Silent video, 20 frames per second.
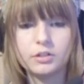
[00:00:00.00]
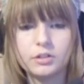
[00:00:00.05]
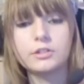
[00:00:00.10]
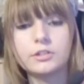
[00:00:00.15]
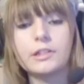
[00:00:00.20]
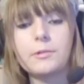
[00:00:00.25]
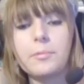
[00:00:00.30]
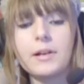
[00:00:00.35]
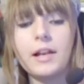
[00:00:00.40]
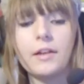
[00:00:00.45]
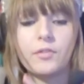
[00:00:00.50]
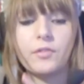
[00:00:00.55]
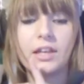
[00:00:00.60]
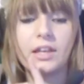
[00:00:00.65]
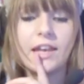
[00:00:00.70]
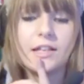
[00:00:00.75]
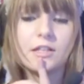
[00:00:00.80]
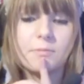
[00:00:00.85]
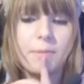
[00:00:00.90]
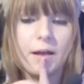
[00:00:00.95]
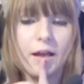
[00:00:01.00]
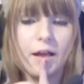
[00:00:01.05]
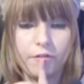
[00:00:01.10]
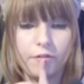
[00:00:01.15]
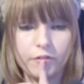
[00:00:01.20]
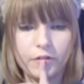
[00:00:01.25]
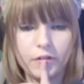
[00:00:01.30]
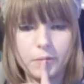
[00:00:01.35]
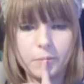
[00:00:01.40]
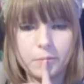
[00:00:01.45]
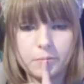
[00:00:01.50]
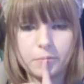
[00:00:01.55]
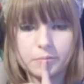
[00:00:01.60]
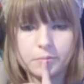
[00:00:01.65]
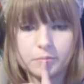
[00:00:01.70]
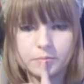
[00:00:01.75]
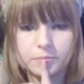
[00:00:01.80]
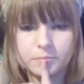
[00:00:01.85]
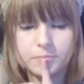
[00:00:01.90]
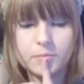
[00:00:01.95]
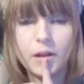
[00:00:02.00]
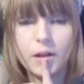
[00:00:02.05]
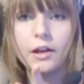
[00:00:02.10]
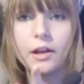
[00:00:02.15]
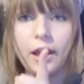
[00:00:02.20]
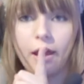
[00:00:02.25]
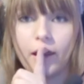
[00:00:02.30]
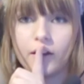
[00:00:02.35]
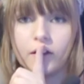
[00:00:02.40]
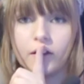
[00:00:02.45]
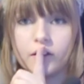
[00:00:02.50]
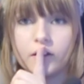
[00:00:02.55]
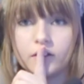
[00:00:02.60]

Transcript: So it'd be like the kids' bathroom. Okay.